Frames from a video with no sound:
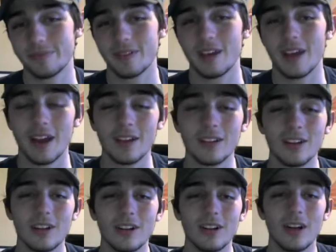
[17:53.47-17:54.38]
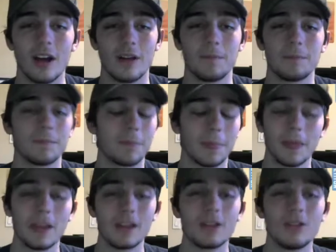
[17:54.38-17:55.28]
Excadrill,
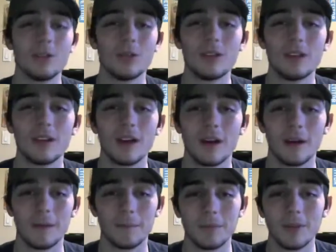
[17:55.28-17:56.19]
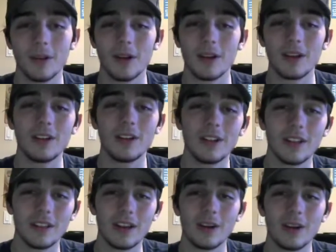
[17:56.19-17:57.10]
into the
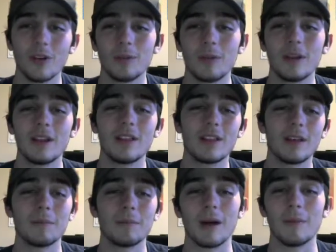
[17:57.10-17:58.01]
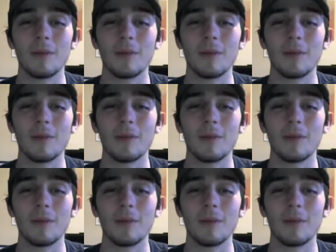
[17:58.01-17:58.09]
Heliolisk there, it would have been decent, but I'm not